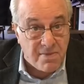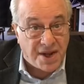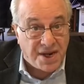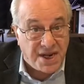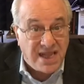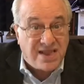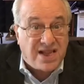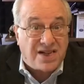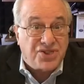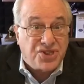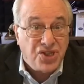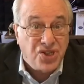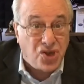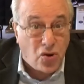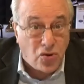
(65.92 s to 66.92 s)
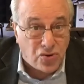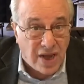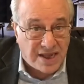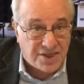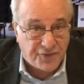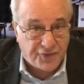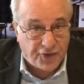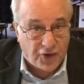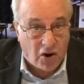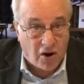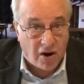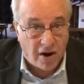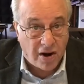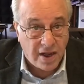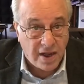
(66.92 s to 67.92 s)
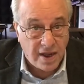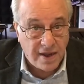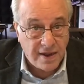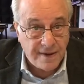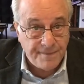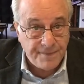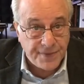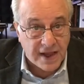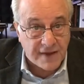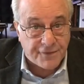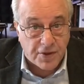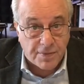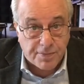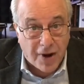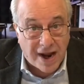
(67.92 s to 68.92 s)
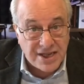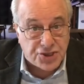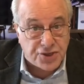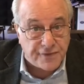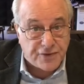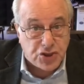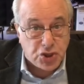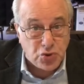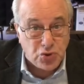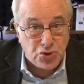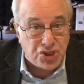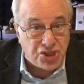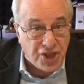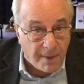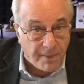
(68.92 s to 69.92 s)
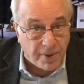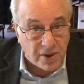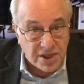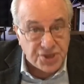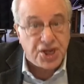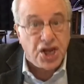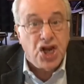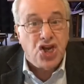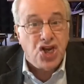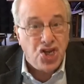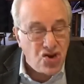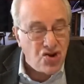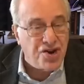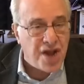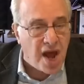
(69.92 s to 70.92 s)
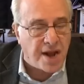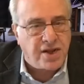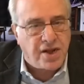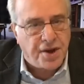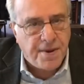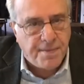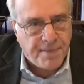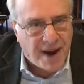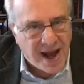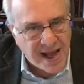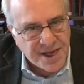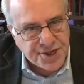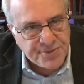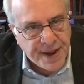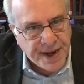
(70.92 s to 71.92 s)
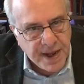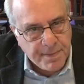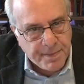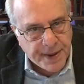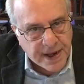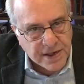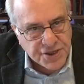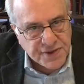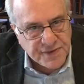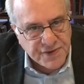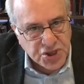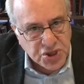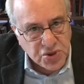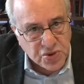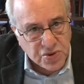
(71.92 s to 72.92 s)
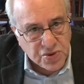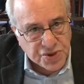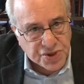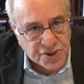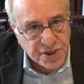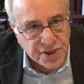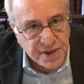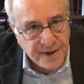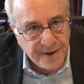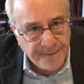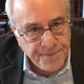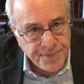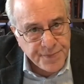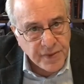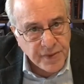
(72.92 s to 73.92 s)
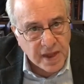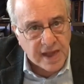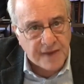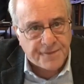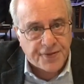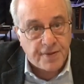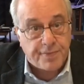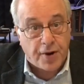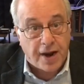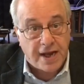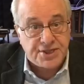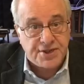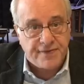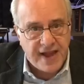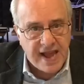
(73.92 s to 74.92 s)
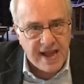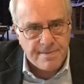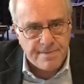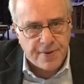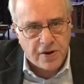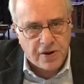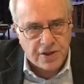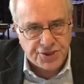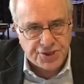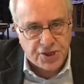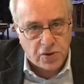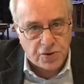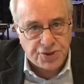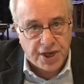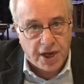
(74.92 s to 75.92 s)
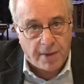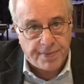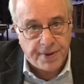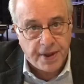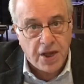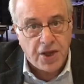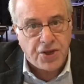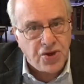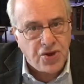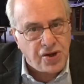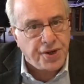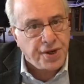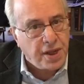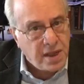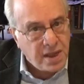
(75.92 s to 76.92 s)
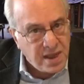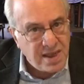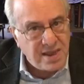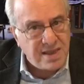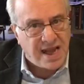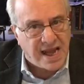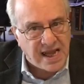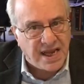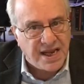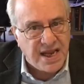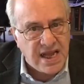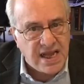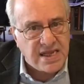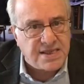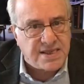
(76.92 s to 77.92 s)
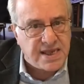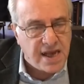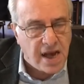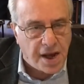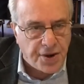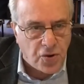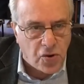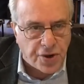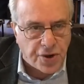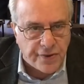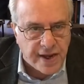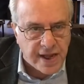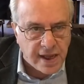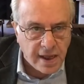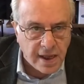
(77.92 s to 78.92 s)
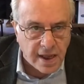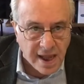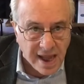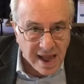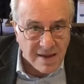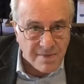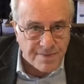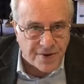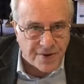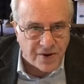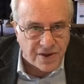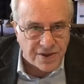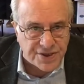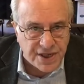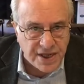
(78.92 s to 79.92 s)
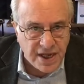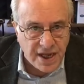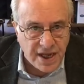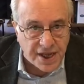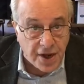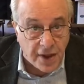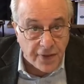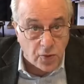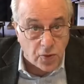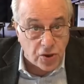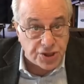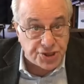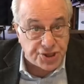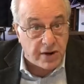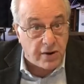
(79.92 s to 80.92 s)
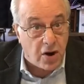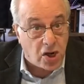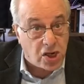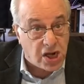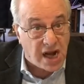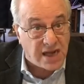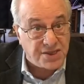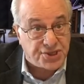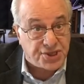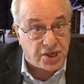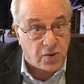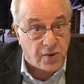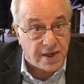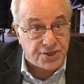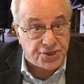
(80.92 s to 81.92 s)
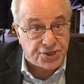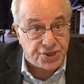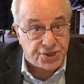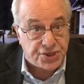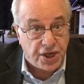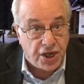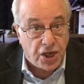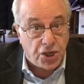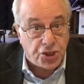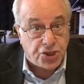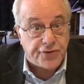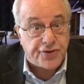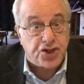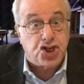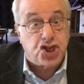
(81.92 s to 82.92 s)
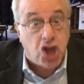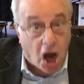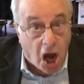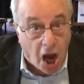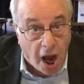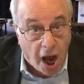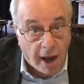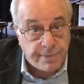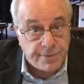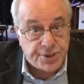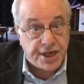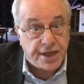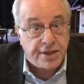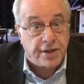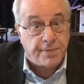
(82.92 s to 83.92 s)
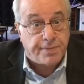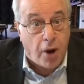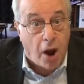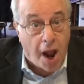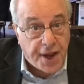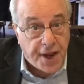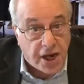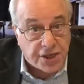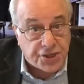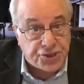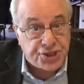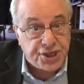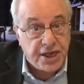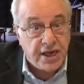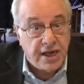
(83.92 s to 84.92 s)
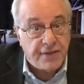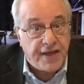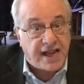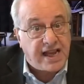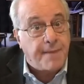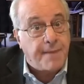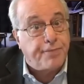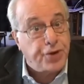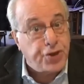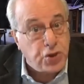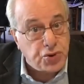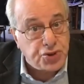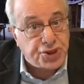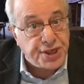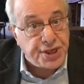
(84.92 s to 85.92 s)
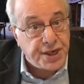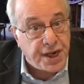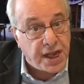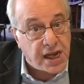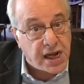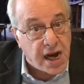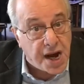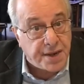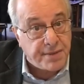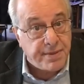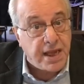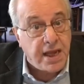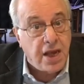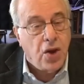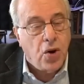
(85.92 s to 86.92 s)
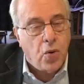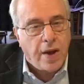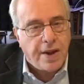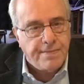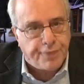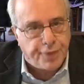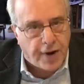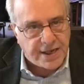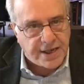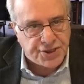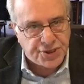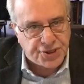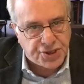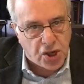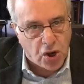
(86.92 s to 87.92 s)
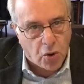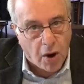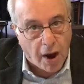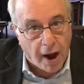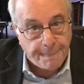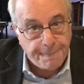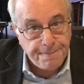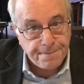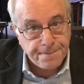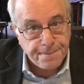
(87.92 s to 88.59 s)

money doesn't go as far. If the price of shoes doubles, you're not going to buy as many pairs of shoes. If the price of hamburgers goes up, you're going to take it easy on ordering hamburgers. In other words, there are consequences to the jobs and the products that get produced in an economy when prices go up.